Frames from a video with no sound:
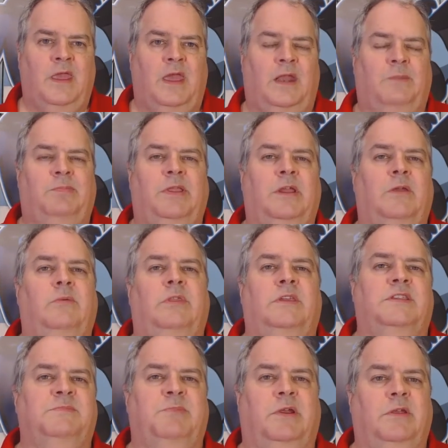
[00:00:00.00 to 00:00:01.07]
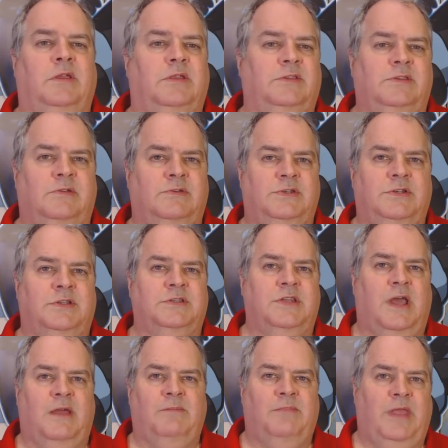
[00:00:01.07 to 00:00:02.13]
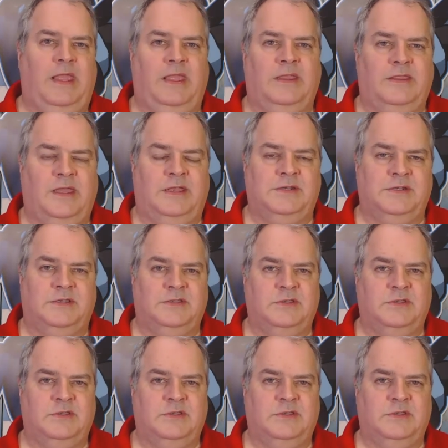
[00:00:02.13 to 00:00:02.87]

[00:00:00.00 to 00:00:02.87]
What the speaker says: and a player with experience who's just not paying attention.